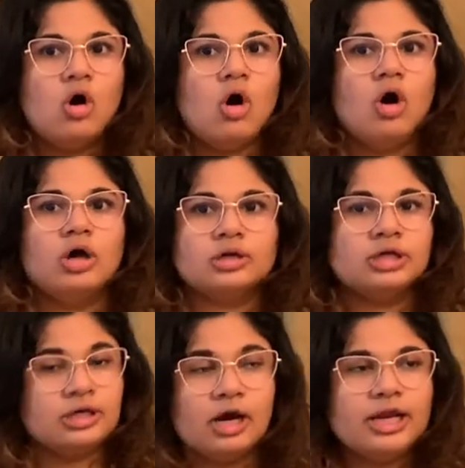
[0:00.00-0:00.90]
or
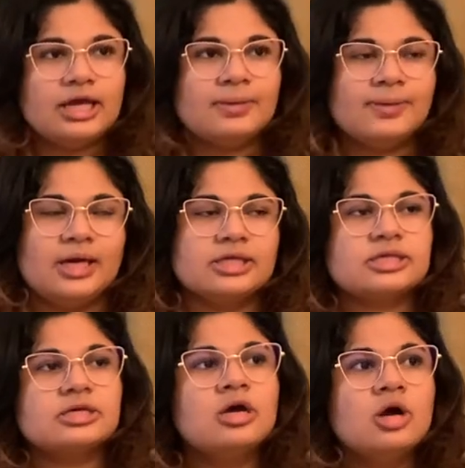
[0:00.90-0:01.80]
hearing
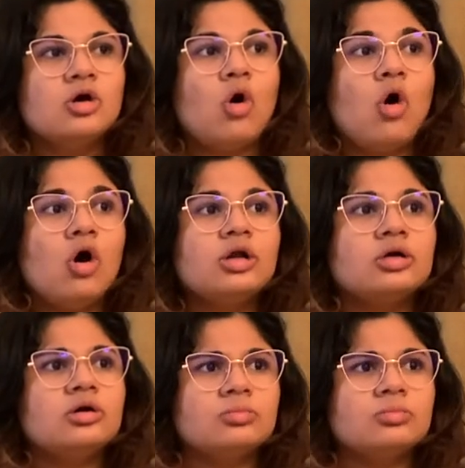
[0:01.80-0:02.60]
based, or